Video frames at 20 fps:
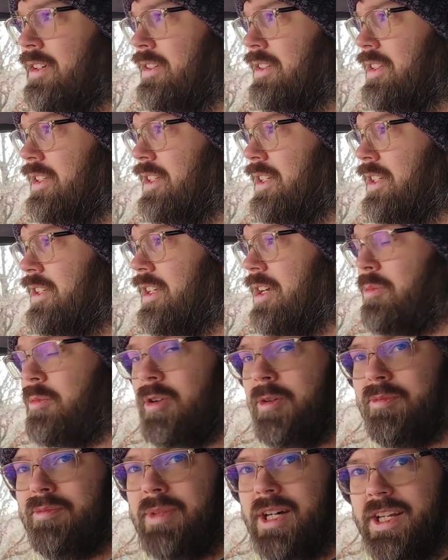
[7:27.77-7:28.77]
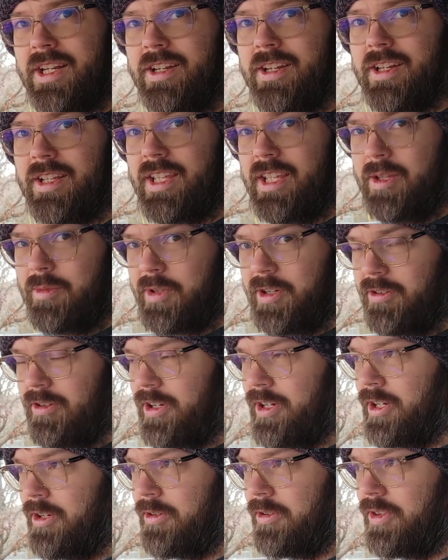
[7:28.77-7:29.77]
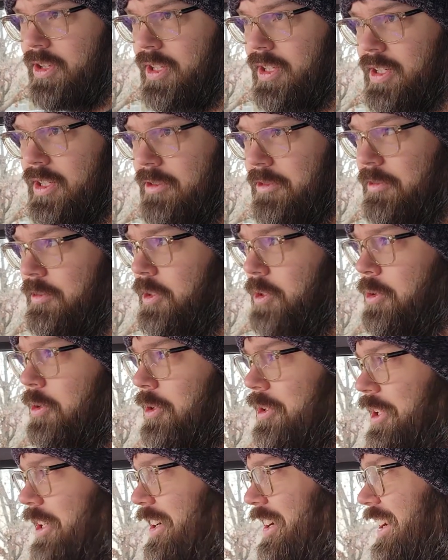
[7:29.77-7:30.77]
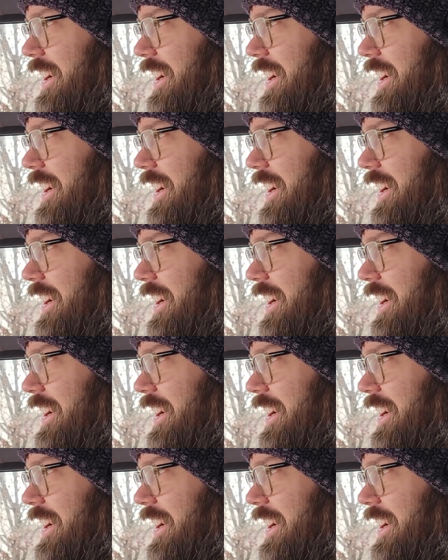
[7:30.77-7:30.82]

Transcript: a lot more money to keep it running with the fuel.